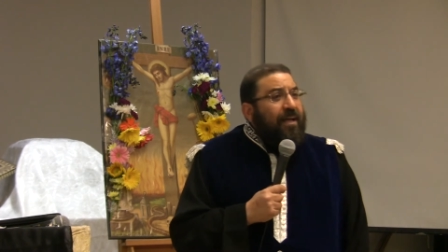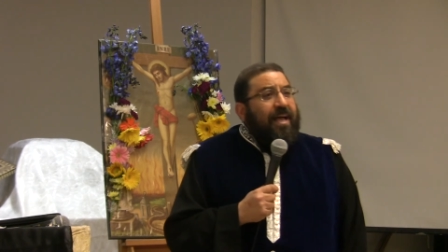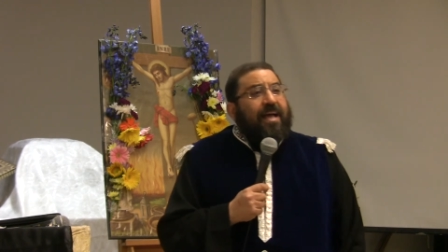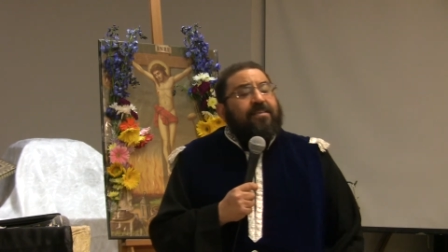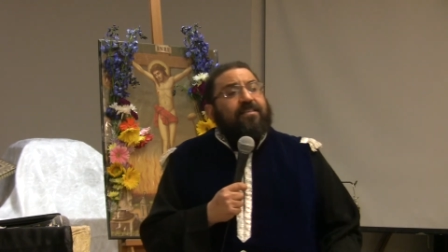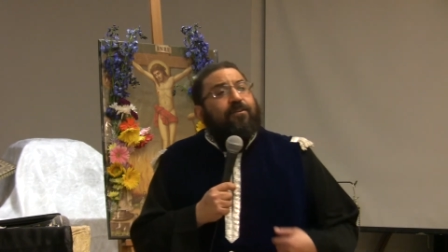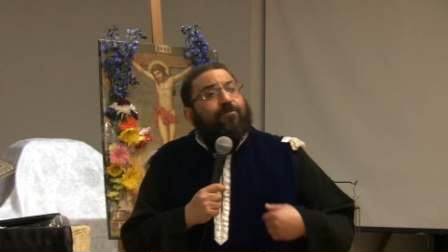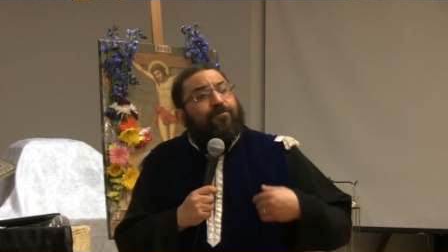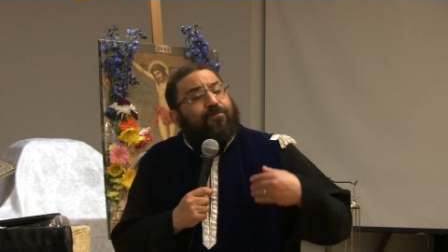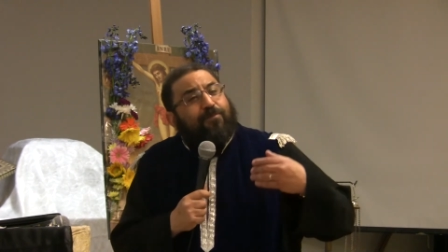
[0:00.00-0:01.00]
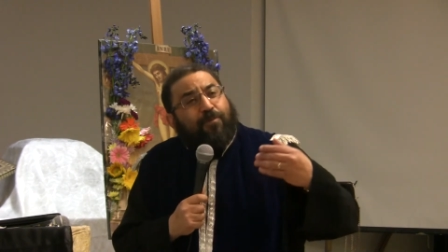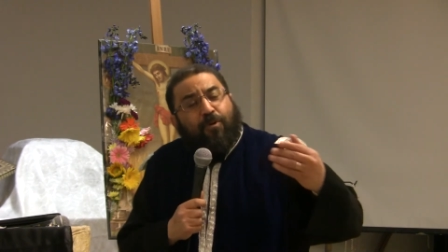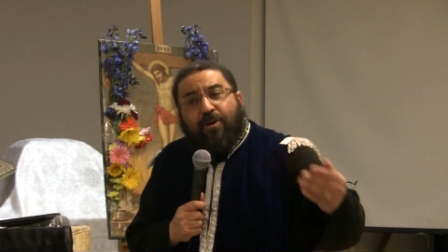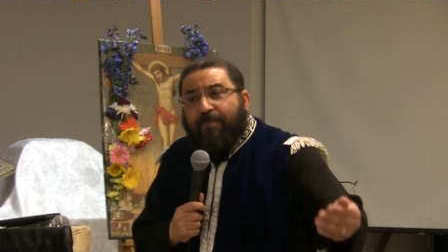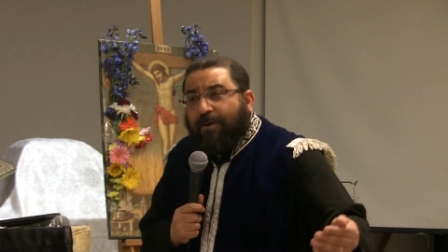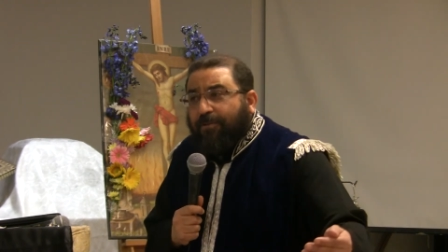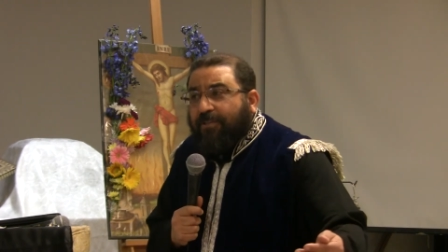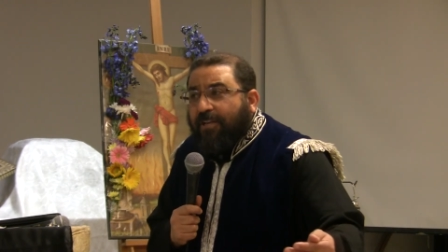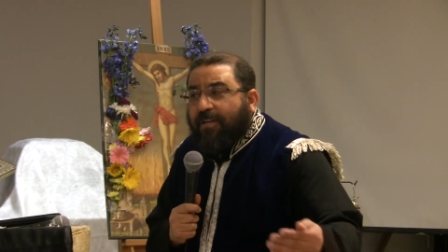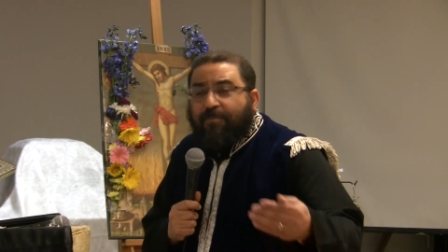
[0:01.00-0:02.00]
ask more about
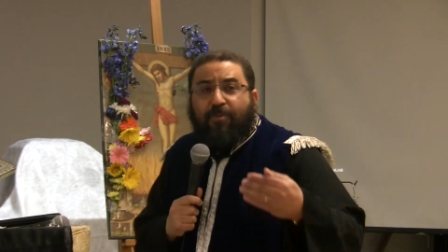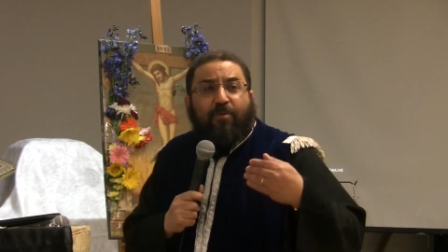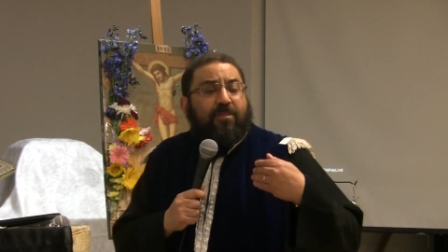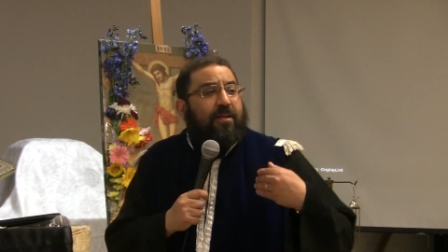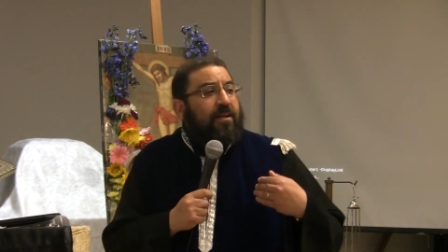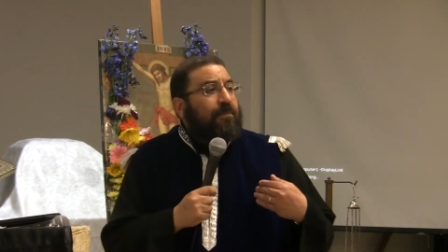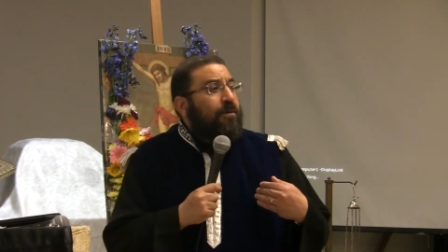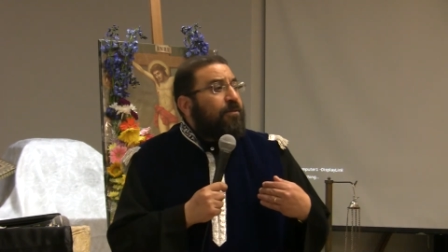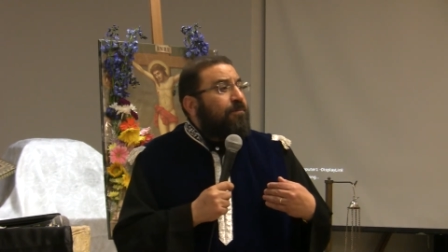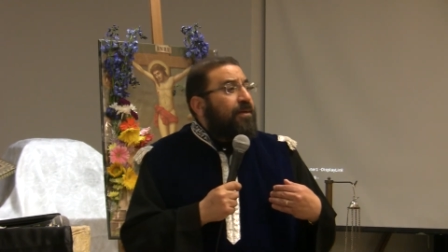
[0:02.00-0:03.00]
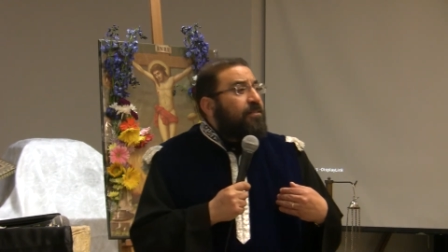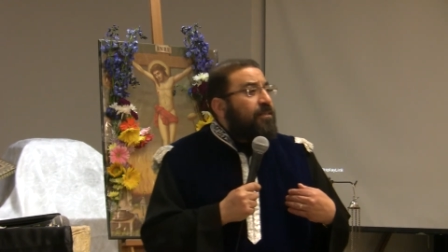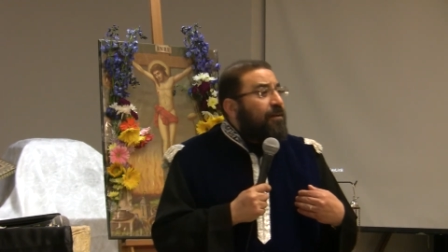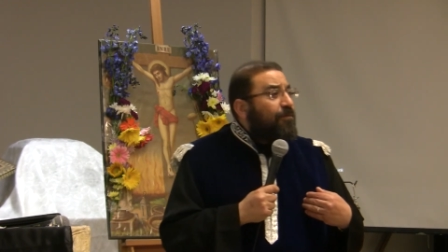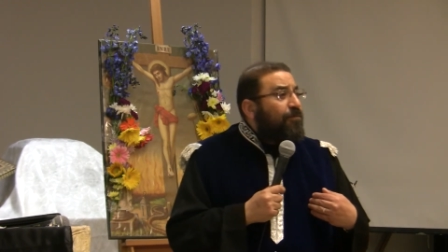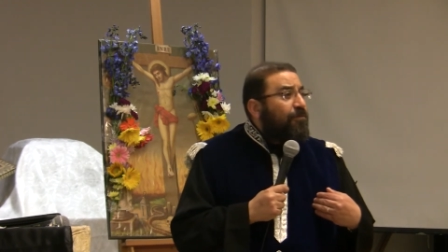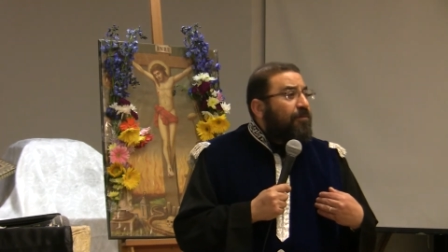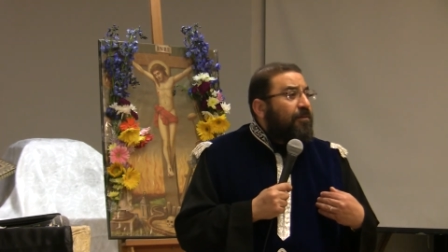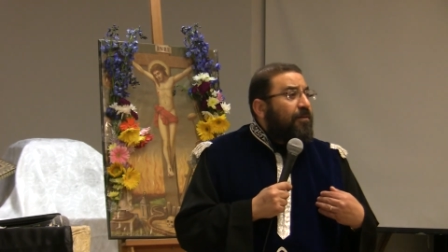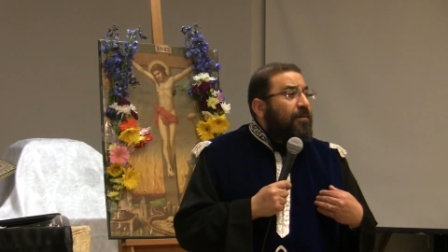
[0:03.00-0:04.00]
her more than about myself.
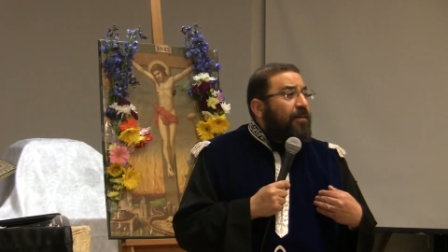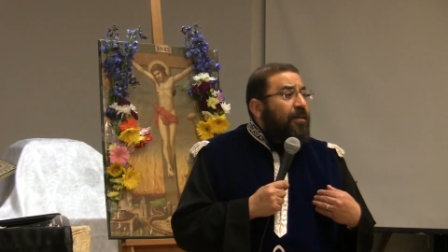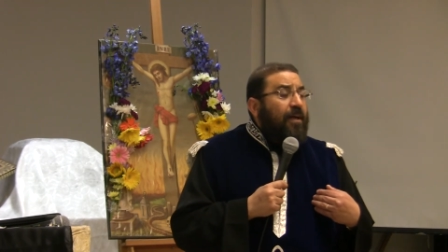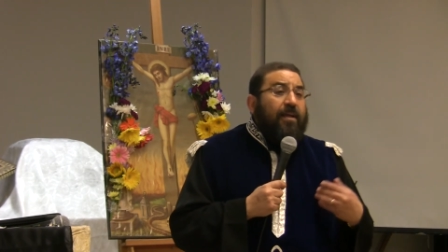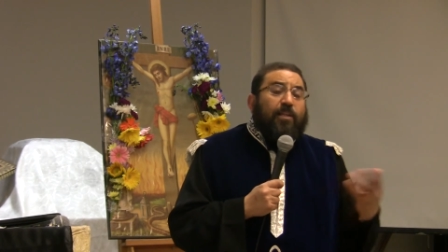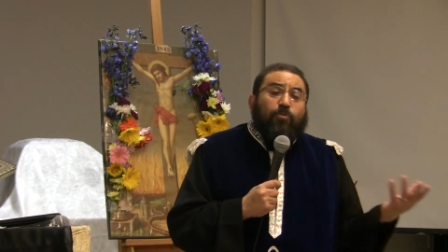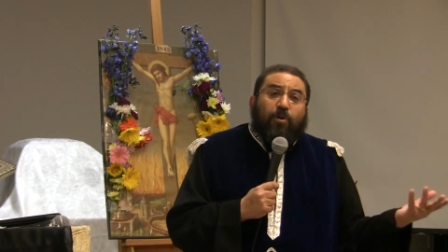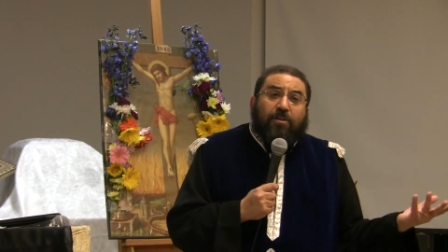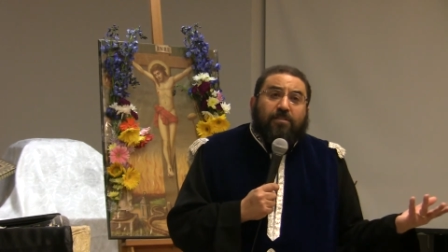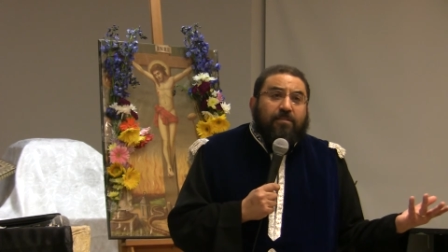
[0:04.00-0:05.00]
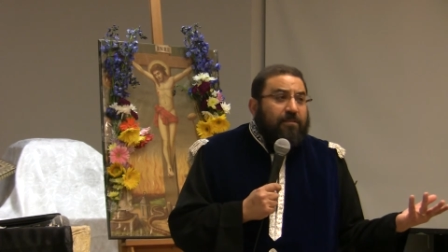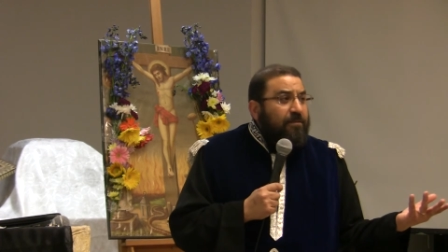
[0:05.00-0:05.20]
And it works.